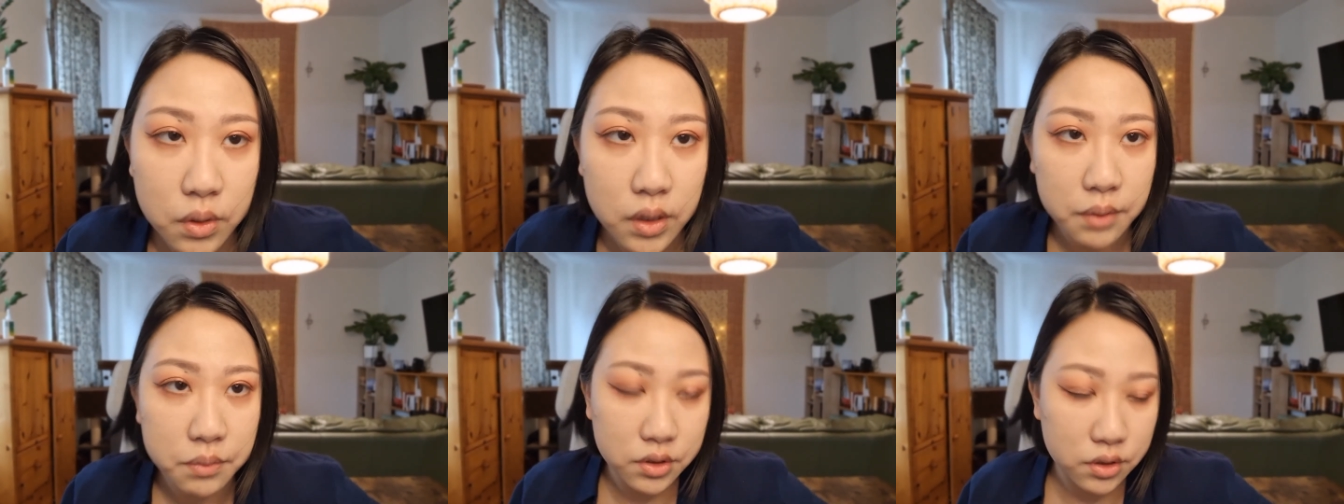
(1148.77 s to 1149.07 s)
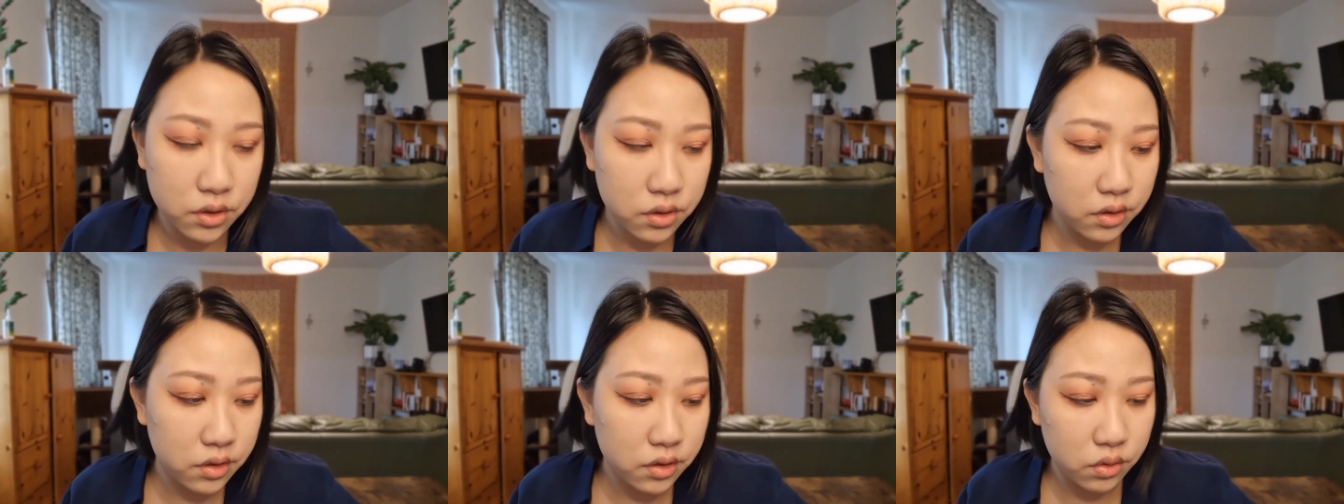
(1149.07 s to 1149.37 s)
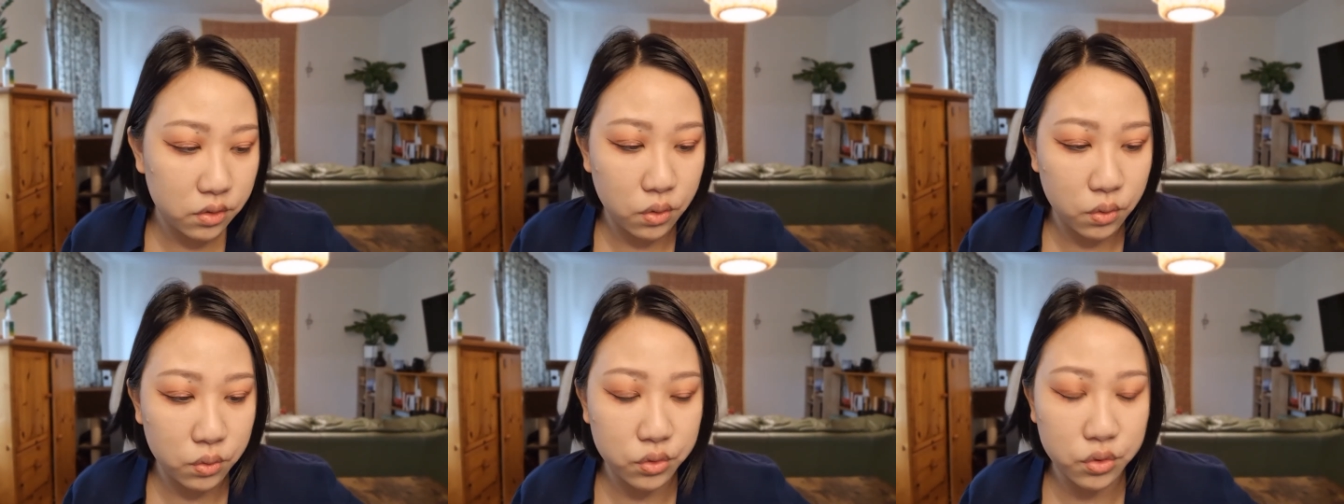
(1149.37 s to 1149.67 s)
I'm just gonna
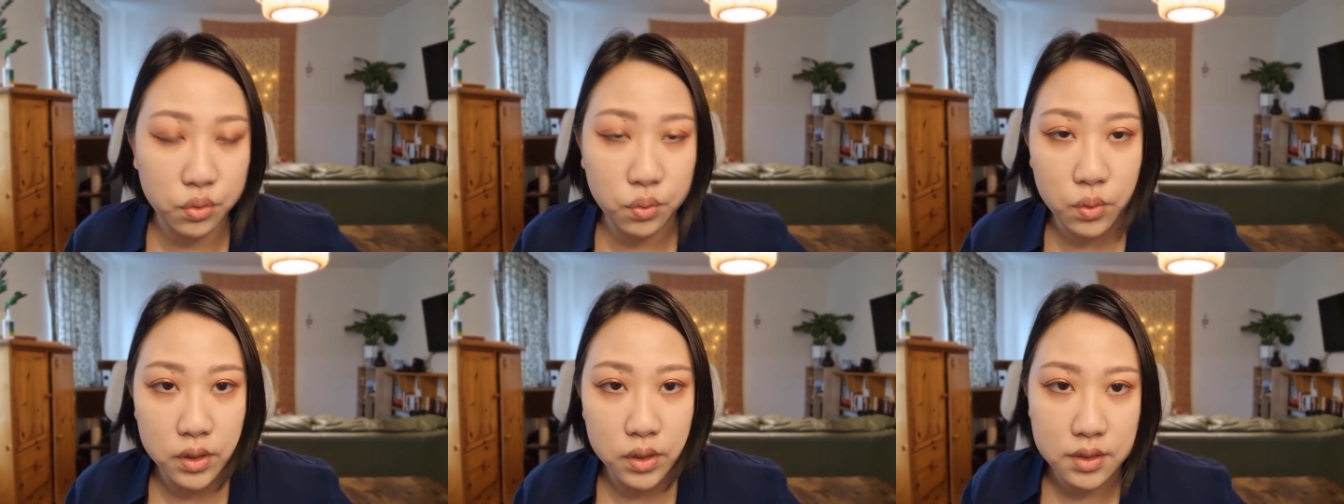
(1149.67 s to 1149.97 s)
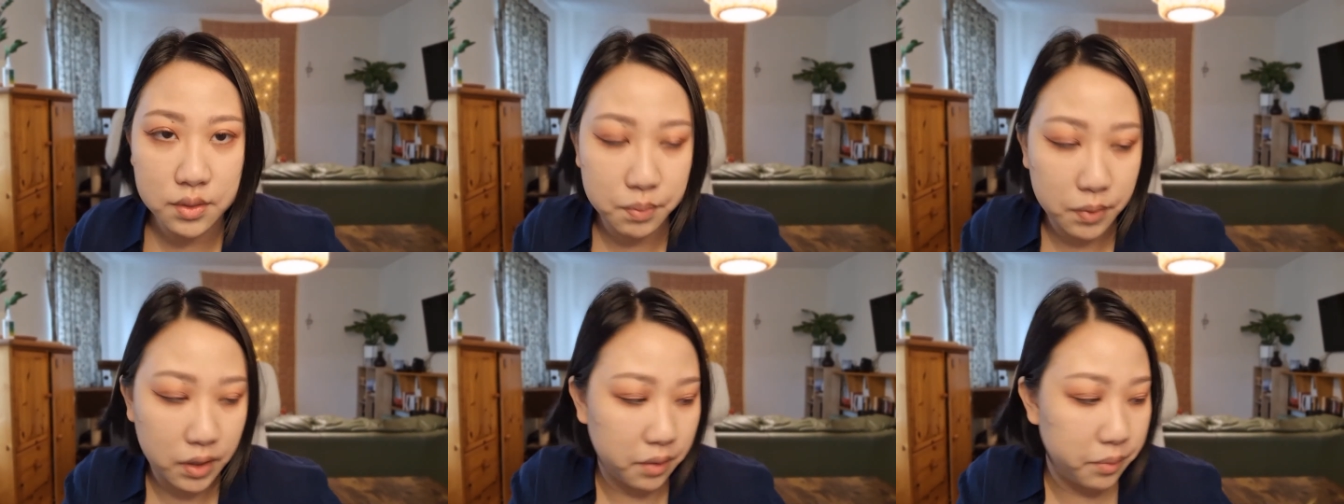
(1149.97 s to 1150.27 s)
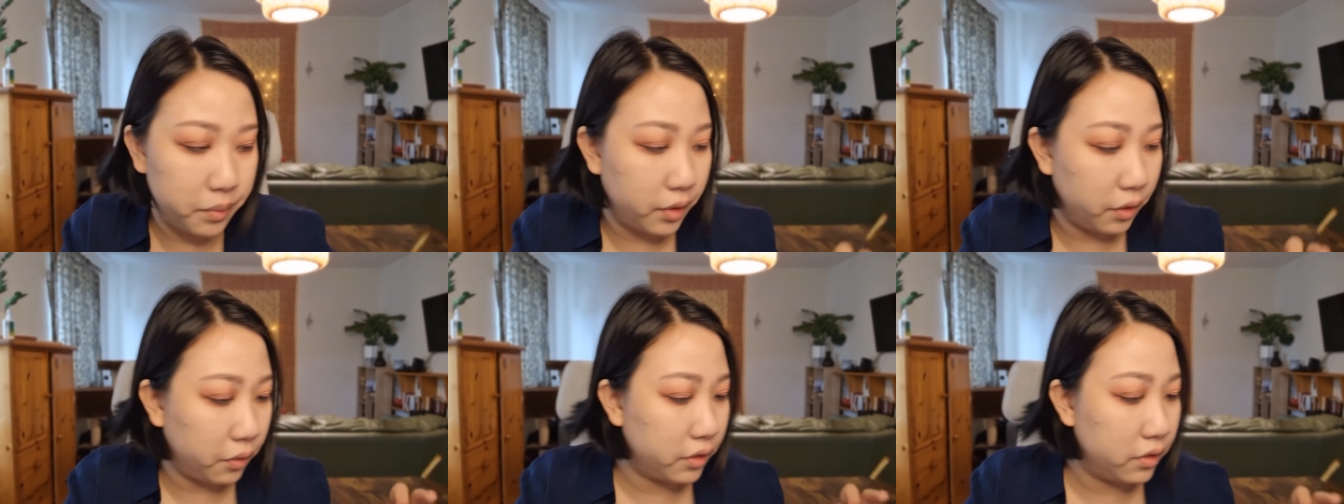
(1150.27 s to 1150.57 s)
go towards my
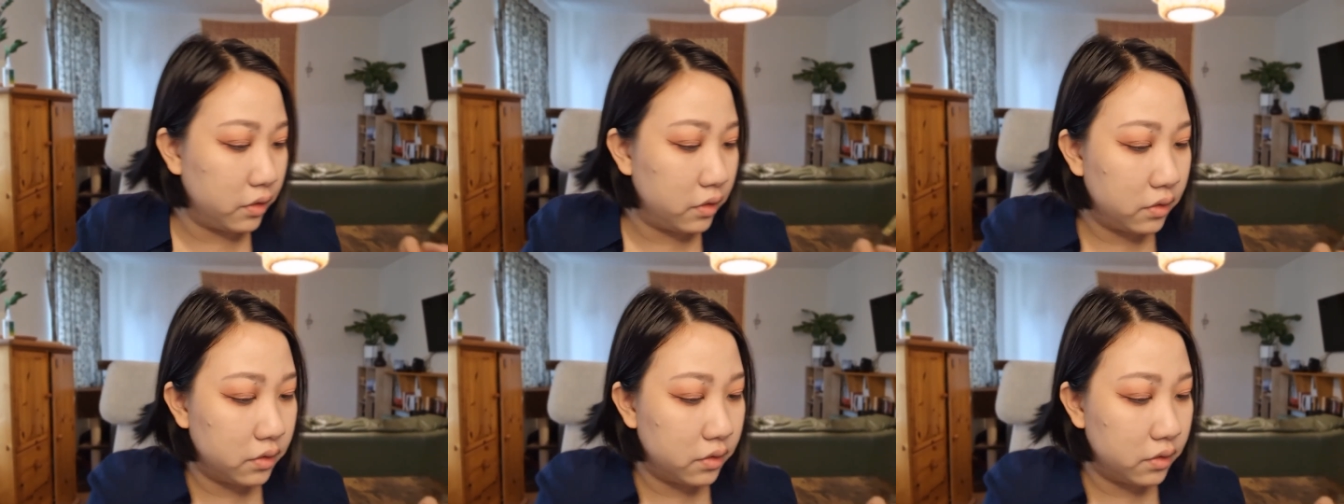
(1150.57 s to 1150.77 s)
mirror.